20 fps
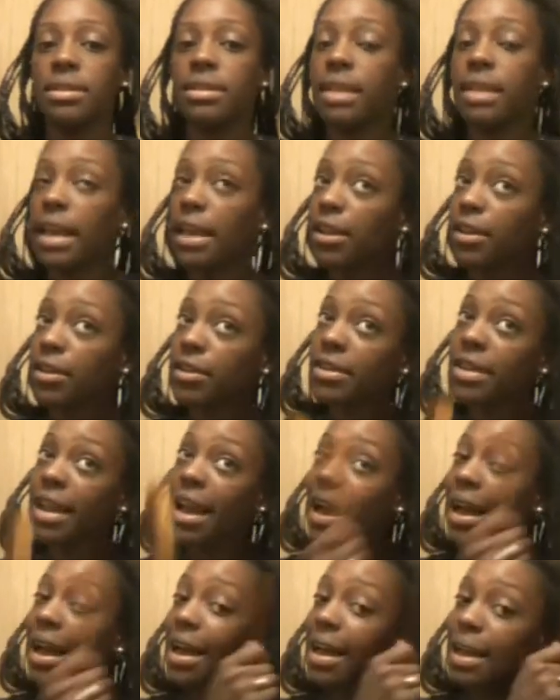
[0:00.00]
Take your
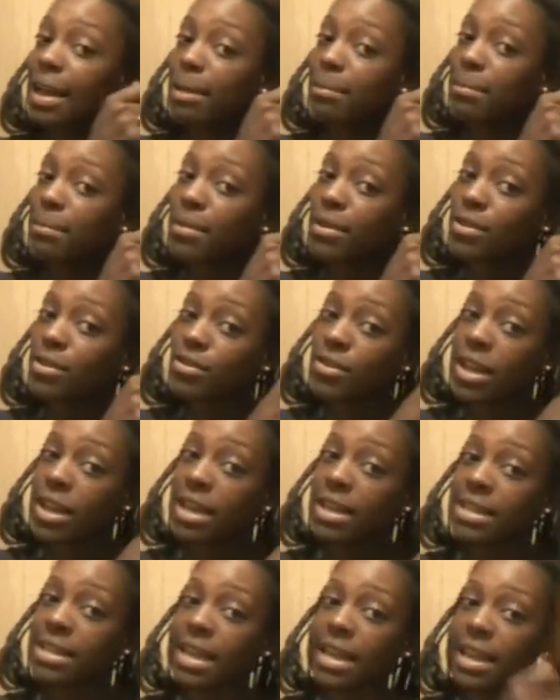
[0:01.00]
time trying
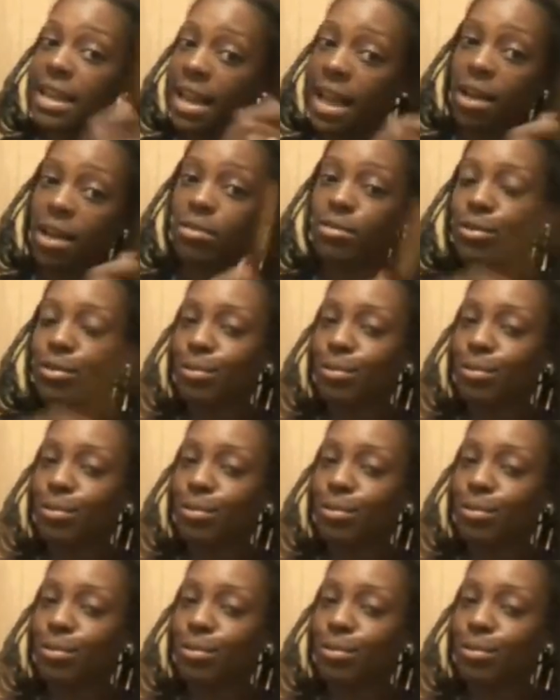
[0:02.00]
to take it out.